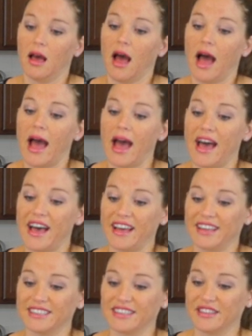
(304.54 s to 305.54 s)

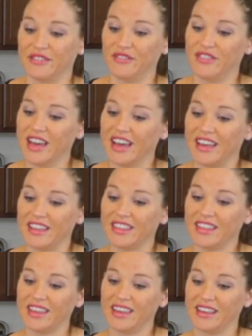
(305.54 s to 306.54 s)
And the
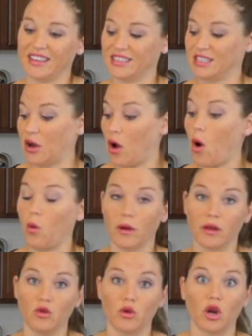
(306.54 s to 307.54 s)
fifth,
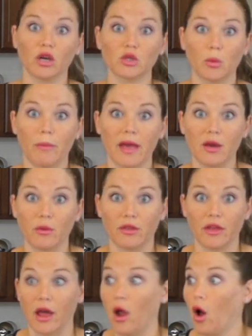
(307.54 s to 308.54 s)
and you can also bake
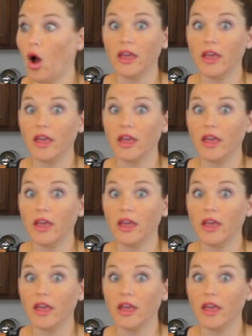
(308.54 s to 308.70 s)
with it.